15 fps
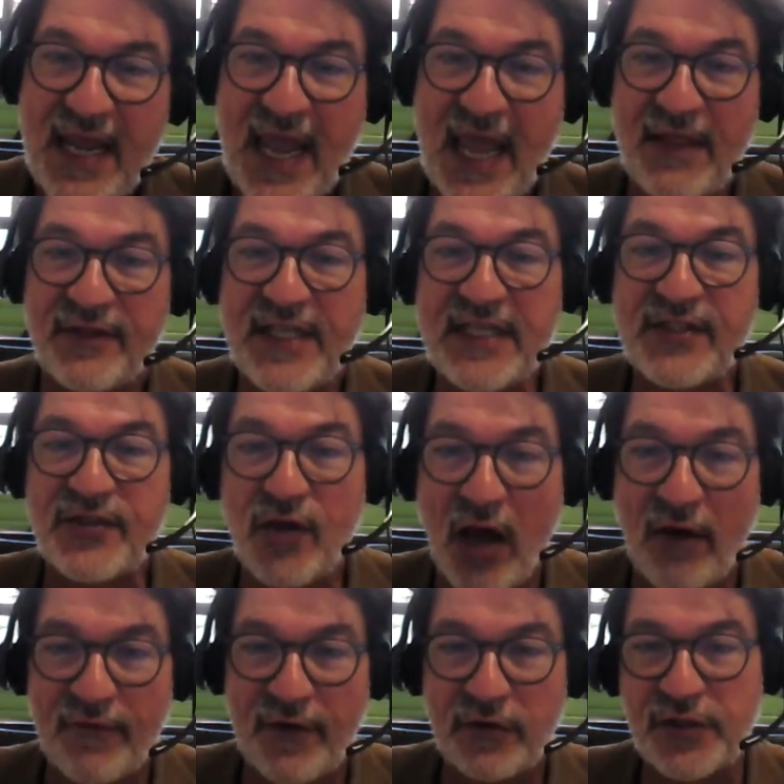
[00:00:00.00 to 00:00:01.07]
and this
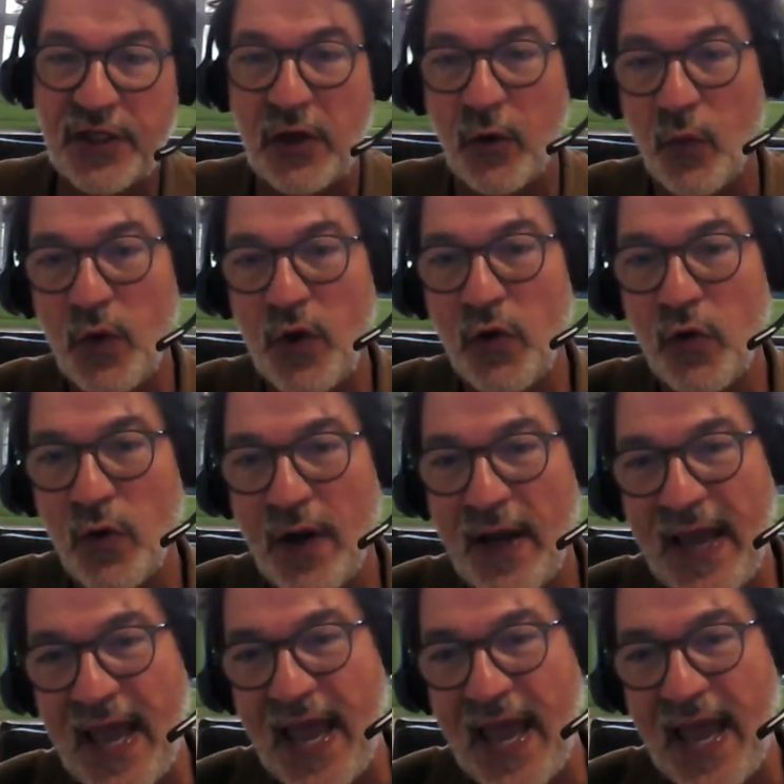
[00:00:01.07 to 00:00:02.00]
novelty will